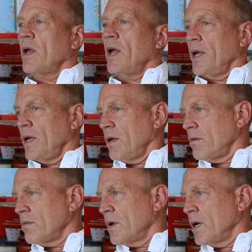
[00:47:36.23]

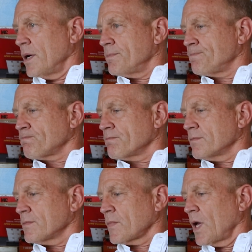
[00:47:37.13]
a
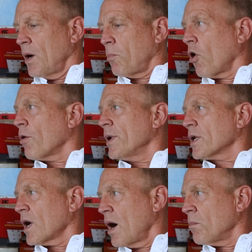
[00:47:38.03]

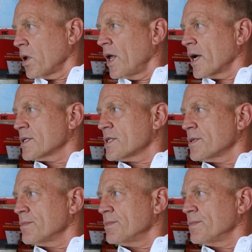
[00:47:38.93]
apartment
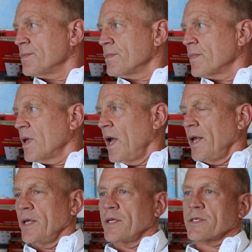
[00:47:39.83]
complex
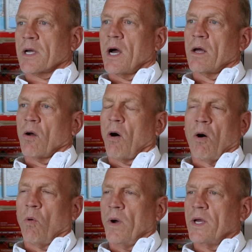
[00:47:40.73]
and it's got
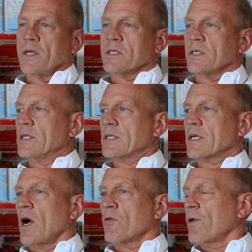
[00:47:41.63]
hallways and it's
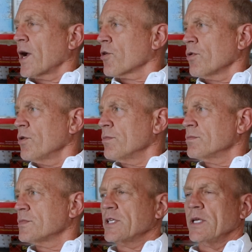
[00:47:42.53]
got rec
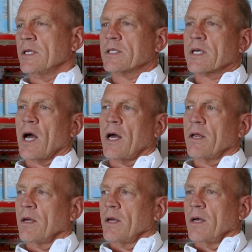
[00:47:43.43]
rooms and it's
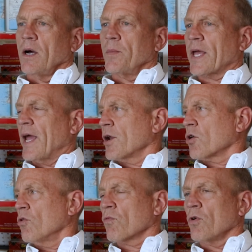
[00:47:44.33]
got a
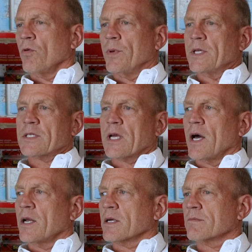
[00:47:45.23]
mechanical room and it's
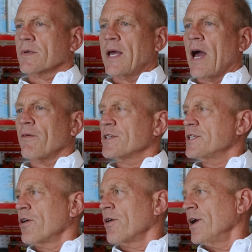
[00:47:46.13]
got a
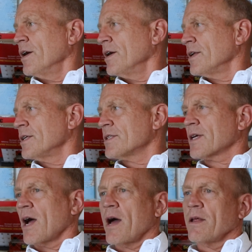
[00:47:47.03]
cafeteria and it's
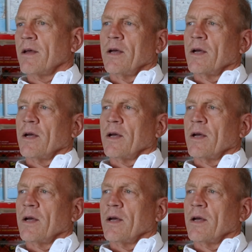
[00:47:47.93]
got